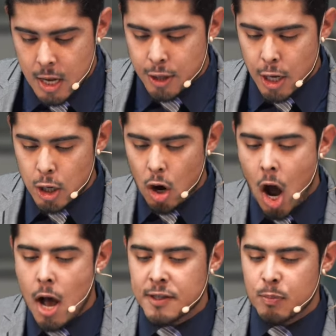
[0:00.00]
that your
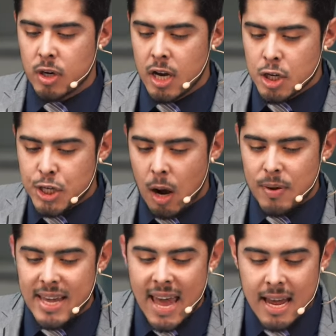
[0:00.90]
offspring shall
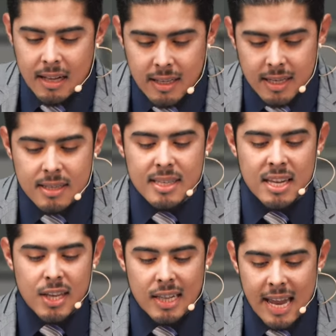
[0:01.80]
be aliens
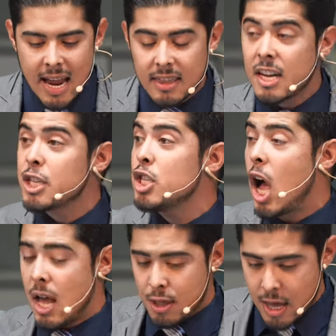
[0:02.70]
in the land that is
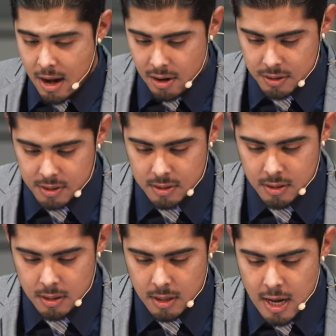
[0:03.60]
not theirs.
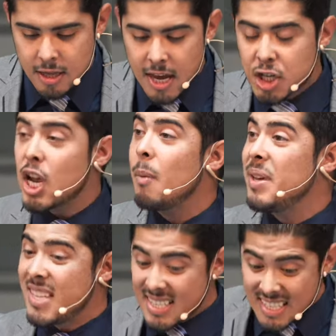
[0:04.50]
They shall
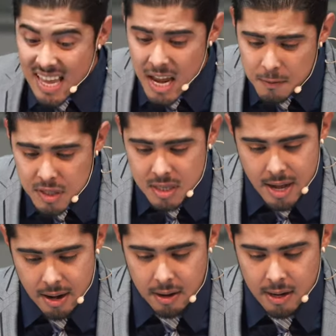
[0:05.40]
be slaves
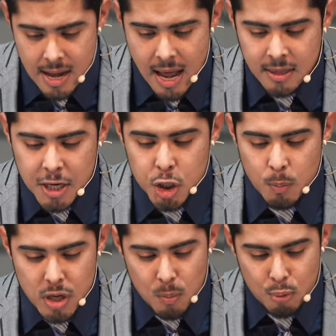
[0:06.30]
there, and they shall
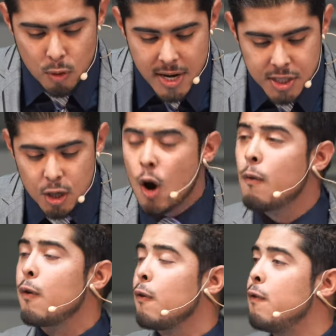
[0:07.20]
be oppressed
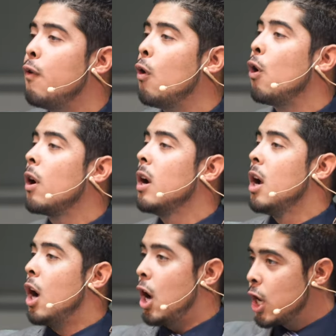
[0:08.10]
for
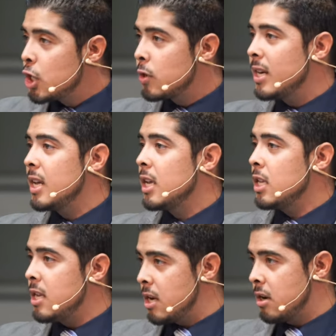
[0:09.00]
400
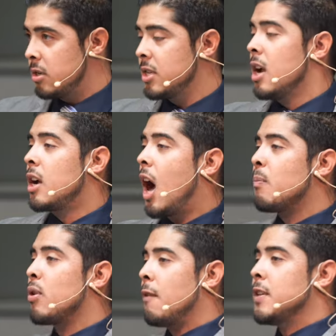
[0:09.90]
years. God
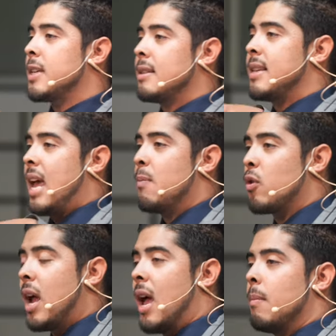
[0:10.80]
prophesied to
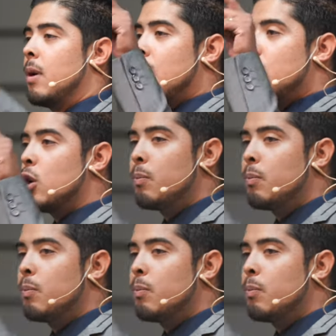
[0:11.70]
Abraham, Your